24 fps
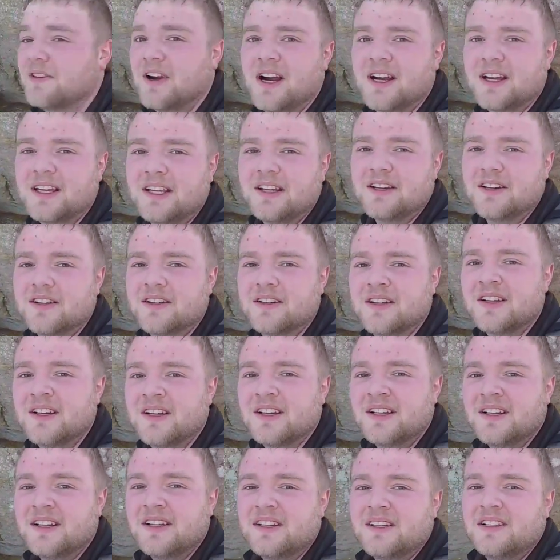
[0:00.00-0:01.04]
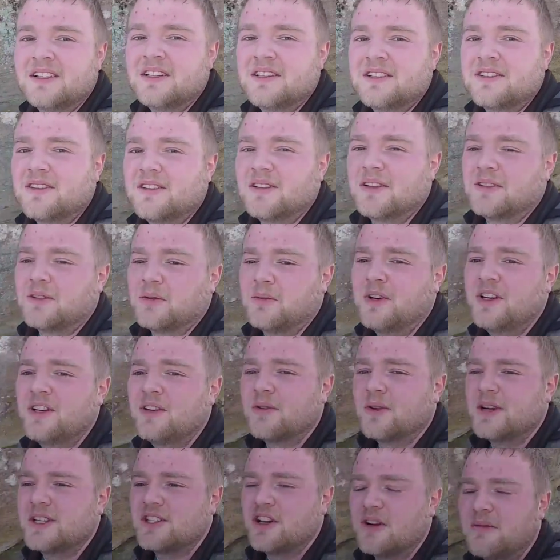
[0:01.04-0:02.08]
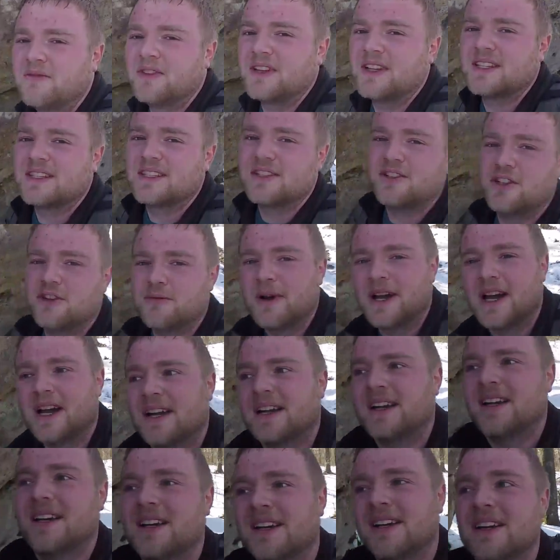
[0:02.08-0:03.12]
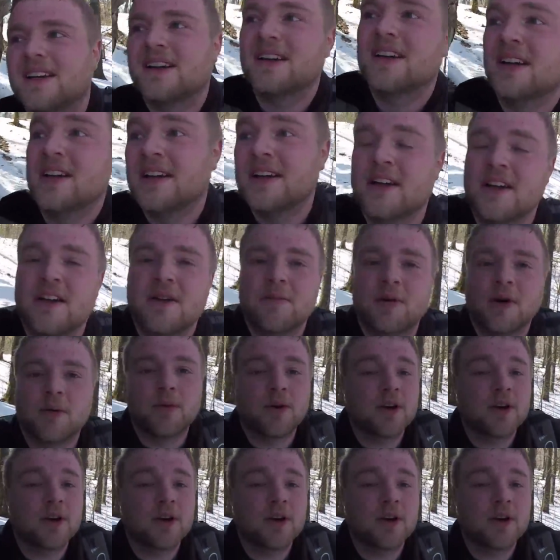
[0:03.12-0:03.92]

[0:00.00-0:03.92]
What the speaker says: rock here, so that the wind noise hopefully isn't too bad. But